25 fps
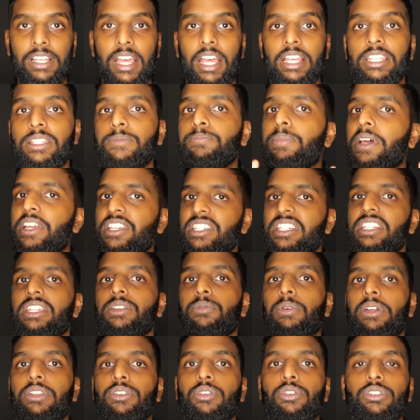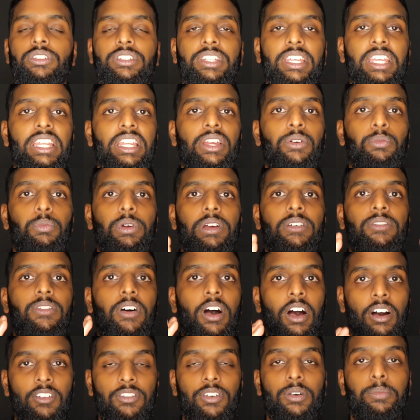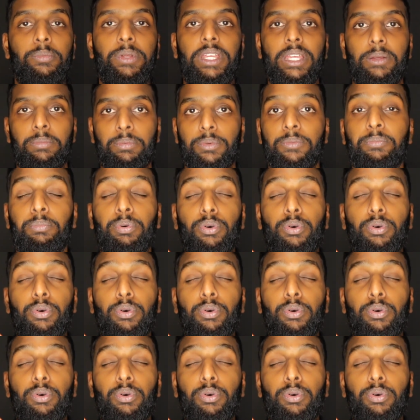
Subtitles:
especially when you're dealing with other people,